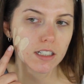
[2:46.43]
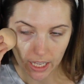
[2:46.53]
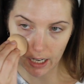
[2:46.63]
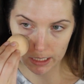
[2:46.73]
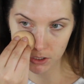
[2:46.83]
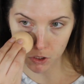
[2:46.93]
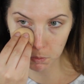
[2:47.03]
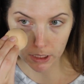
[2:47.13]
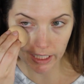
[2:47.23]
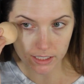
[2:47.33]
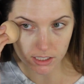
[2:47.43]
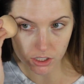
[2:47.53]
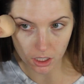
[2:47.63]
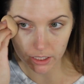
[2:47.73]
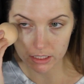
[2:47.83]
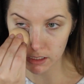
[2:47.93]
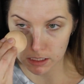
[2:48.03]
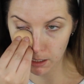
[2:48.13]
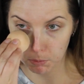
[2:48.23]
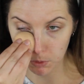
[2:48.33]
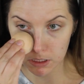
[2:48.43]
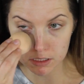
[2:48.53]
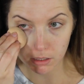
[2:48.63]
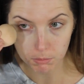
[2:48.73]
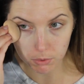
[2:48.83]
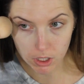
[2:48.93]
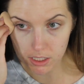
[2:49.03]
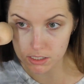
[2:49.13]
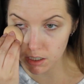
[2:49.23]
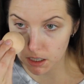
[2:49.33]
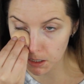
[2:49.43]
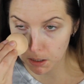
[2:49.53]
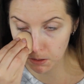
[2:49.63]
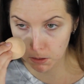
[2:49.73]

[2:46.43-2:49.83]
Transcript: And I do plan to darken this up with some bronzer.